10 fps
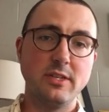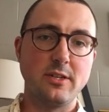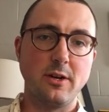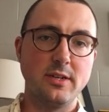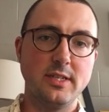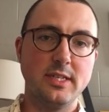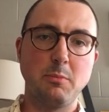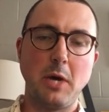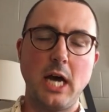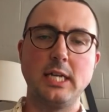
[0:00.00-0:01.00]
I started this
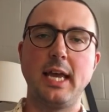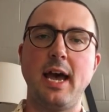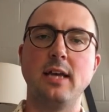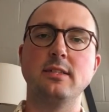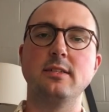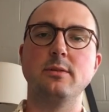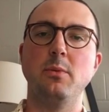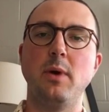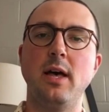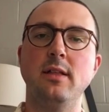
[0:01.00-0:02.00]
podcast?
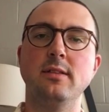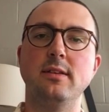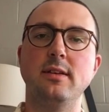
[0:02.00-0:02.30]
Well,